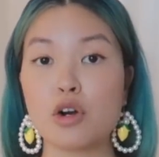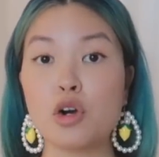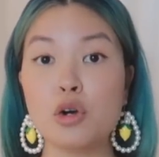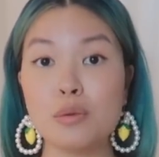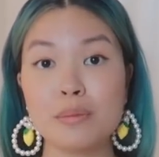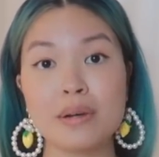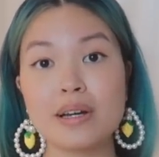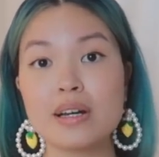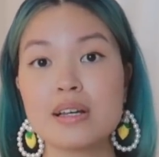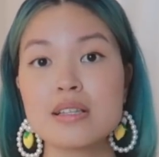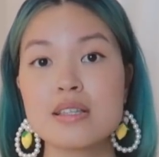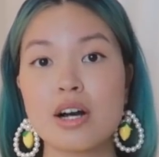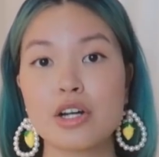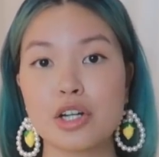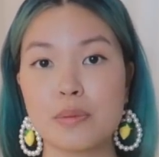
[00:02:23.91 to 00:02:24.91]
home
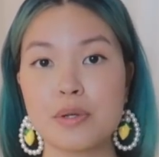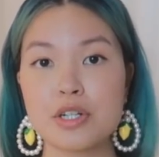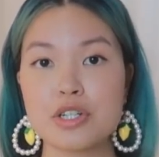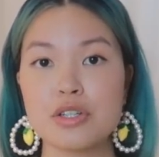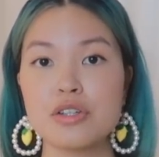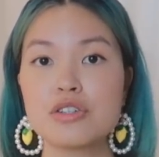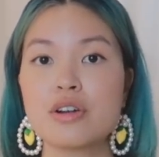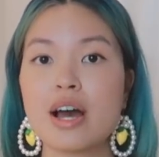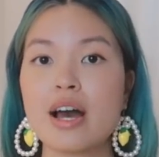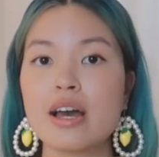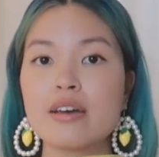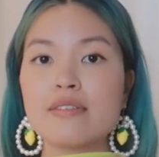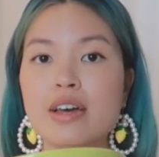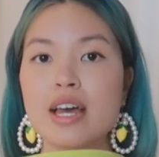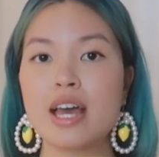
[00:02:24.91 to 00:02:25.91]
goods on Commercial
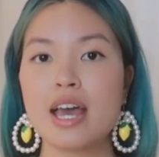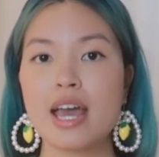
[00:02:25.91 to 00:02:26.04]
Drive.